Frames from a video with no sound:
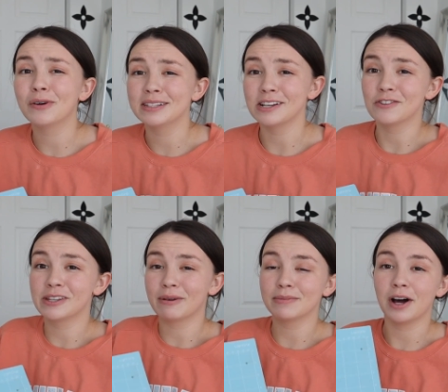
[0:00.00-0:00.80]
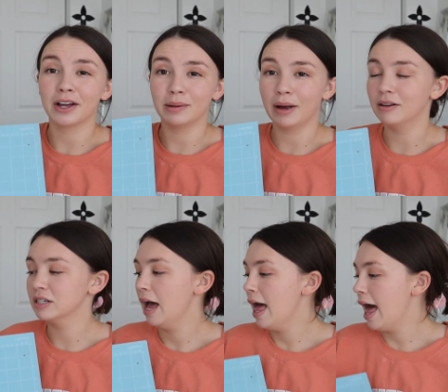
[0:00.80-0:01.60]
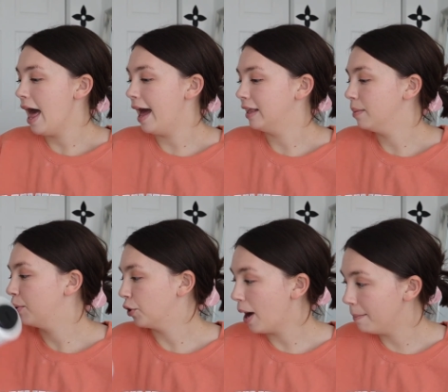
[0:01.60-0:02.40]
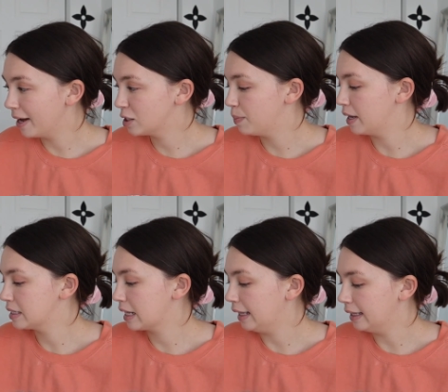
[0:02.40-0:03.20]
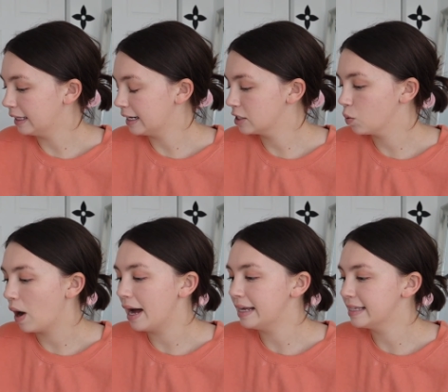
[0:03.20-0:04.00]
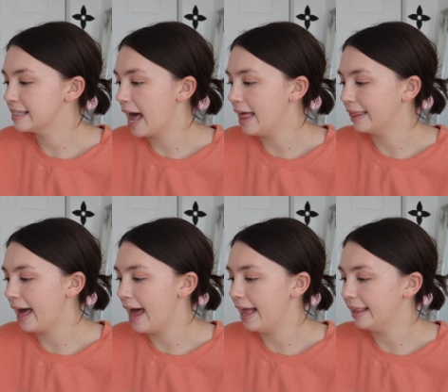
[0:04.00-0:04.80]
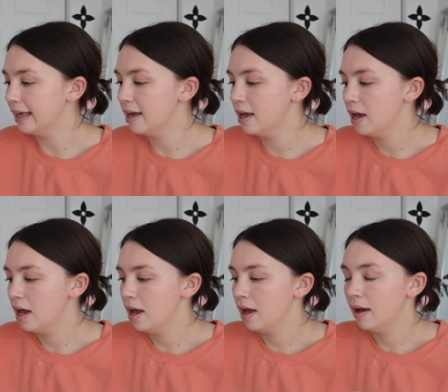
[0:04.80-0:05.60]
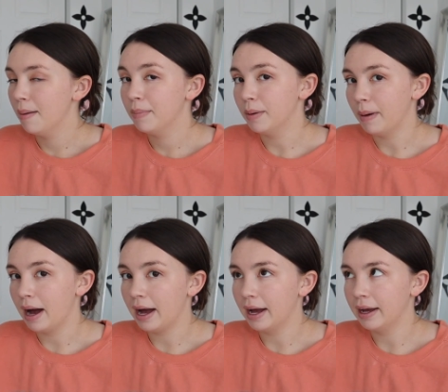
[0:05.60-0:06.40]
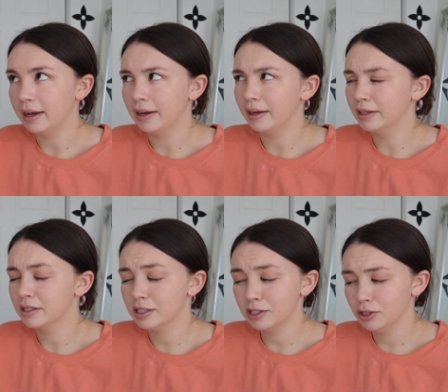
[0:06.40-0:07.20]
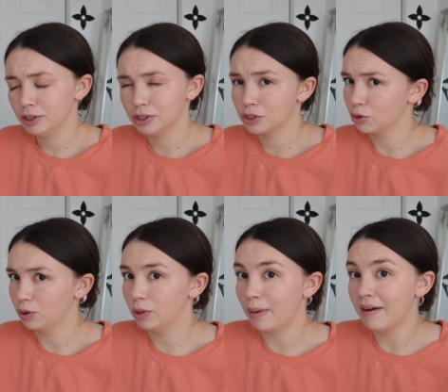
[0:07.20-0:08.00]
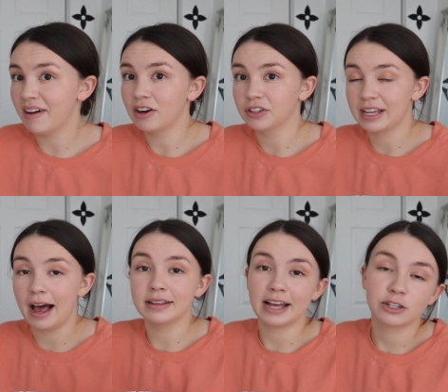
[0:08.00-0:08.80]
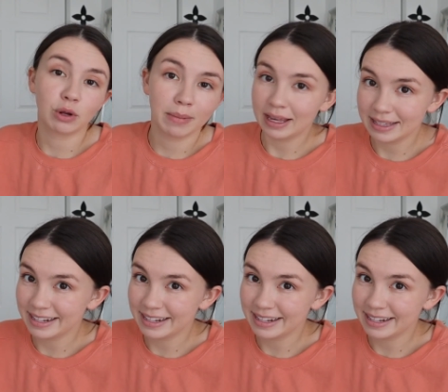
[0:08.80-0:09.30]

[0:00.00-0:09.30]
if you guys understand what I'm talking about and prep my space cleanliness wise and then put my stickers through my vinyl decal that I'm making